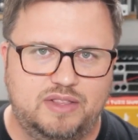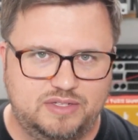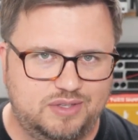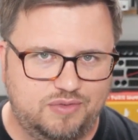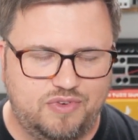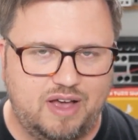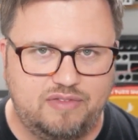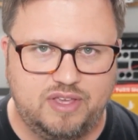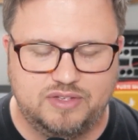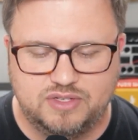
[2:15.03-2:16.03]
These are the five
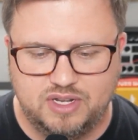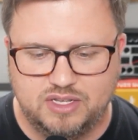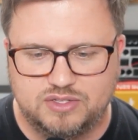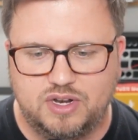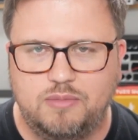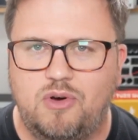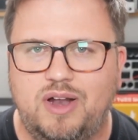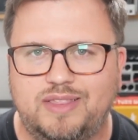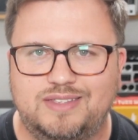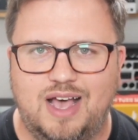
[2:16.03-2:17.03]
things you need. So number one
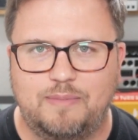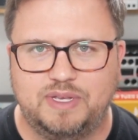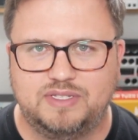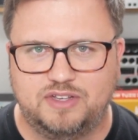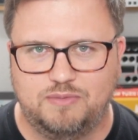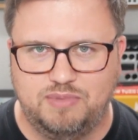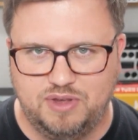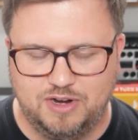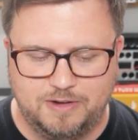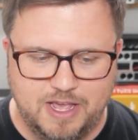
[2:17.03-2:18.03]
at the top is a
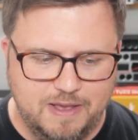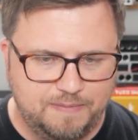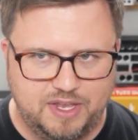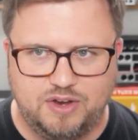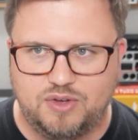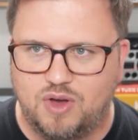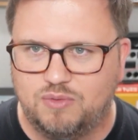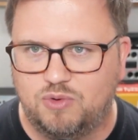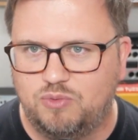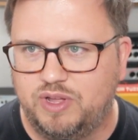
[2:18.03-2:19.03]
computer and you're going,
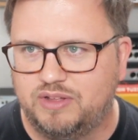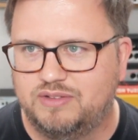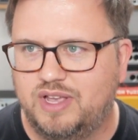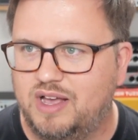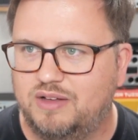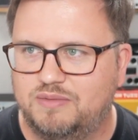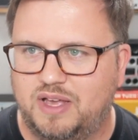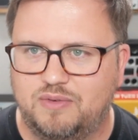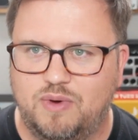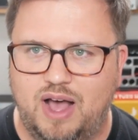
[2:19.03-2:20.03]
well, Will, duh,
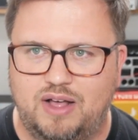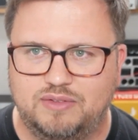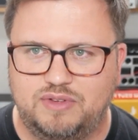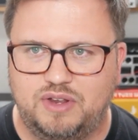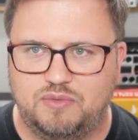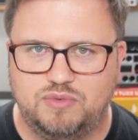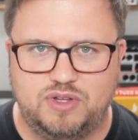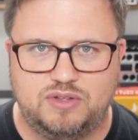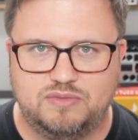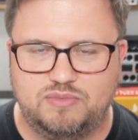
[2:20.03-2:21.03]
like, wow, you know,
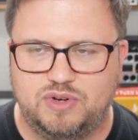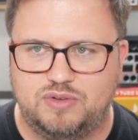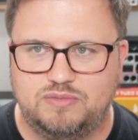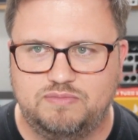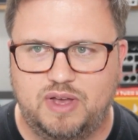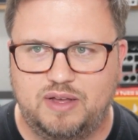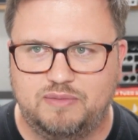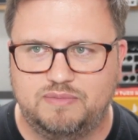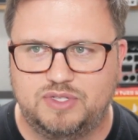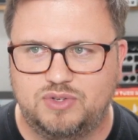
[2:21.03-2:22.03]
real, real uh,
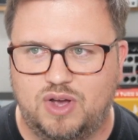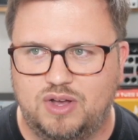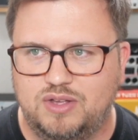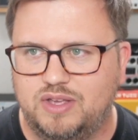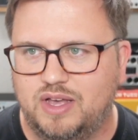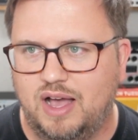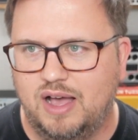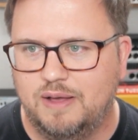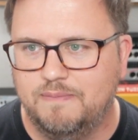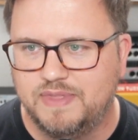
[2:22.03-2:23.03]
strong
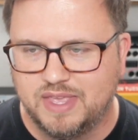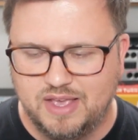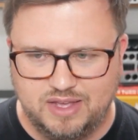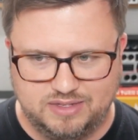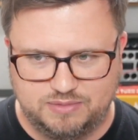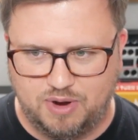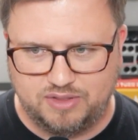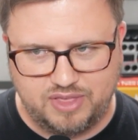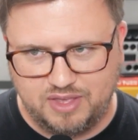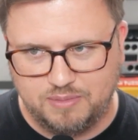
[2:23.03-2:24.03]
um,
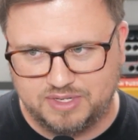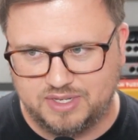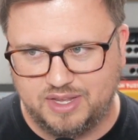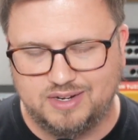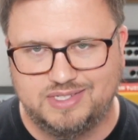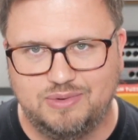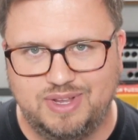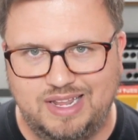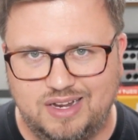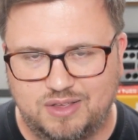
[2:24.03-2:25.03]
smart thing you mentioned there is that we
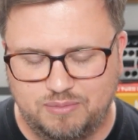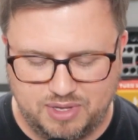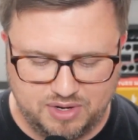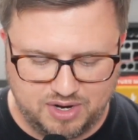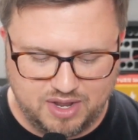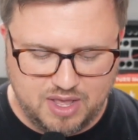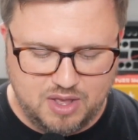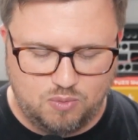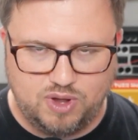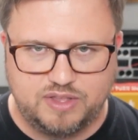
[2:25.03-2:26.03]
need a computer.
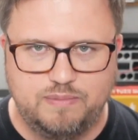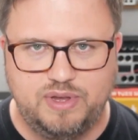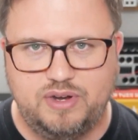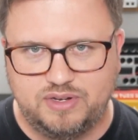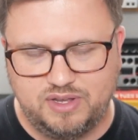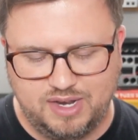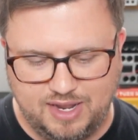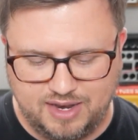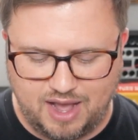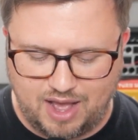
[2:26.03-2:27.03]
What computer do you
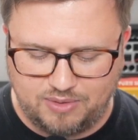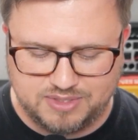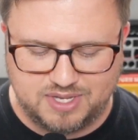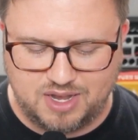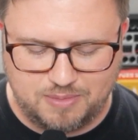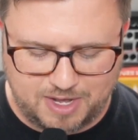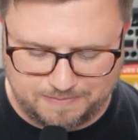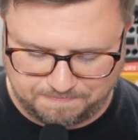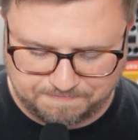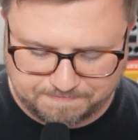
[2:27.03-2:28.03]
need? Now, I always talk about